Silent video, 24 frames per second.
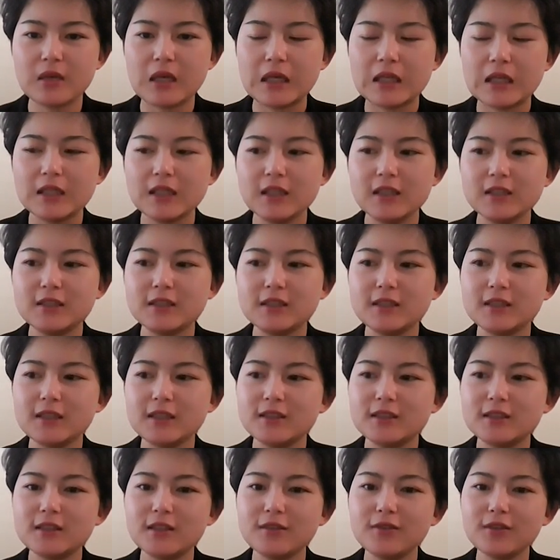
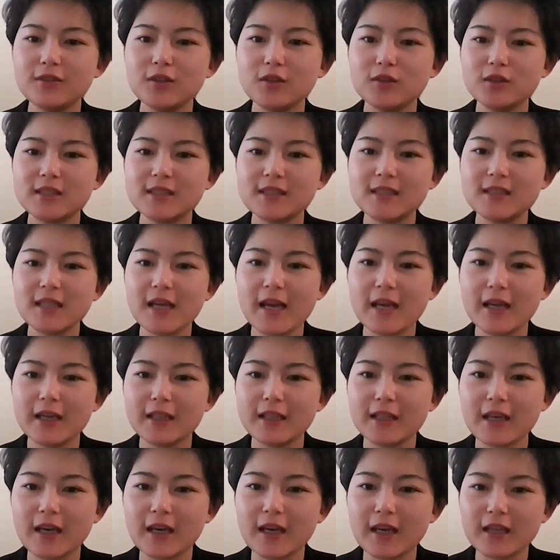it's difficult to say
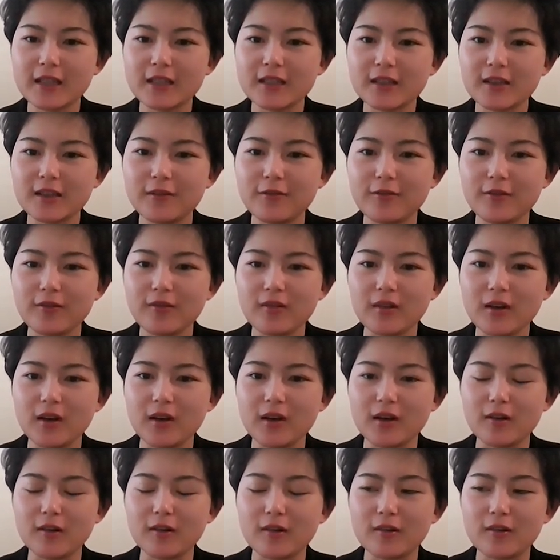that if
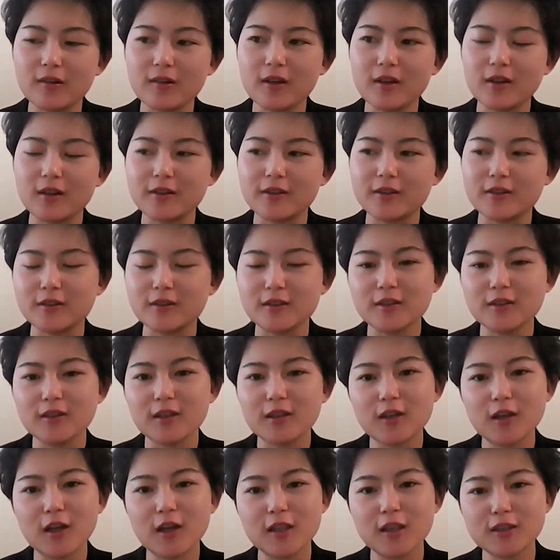a
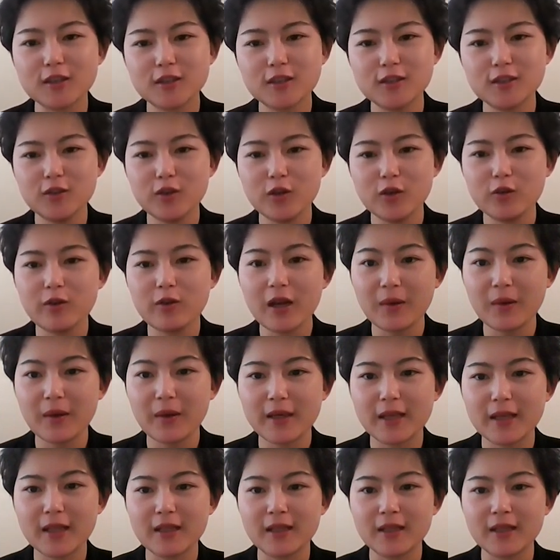college student
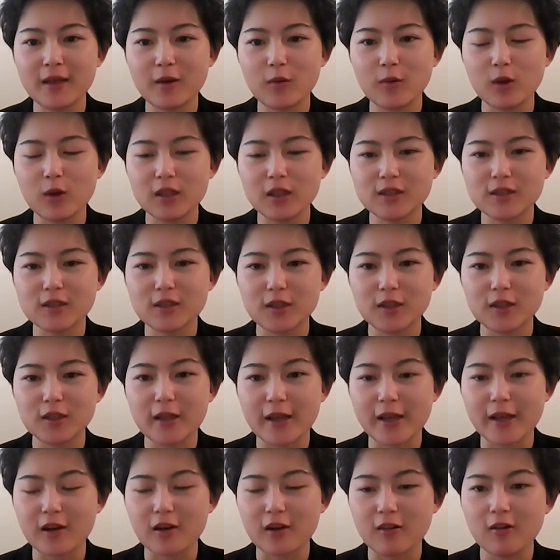graduated and they want to start
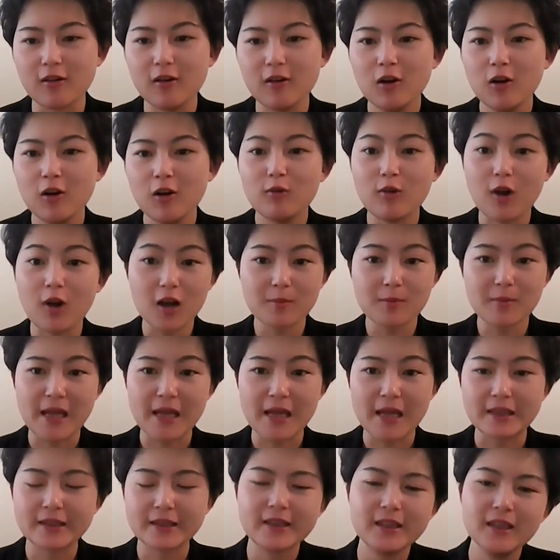a rock
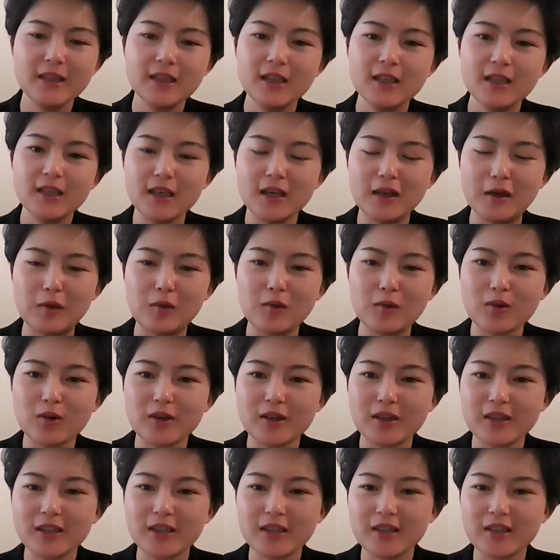band,
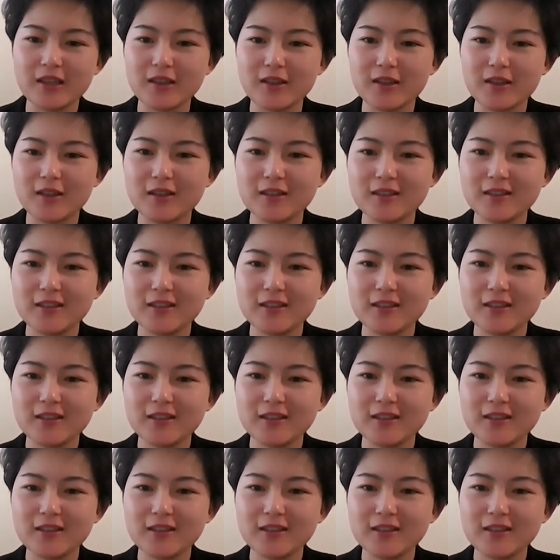or their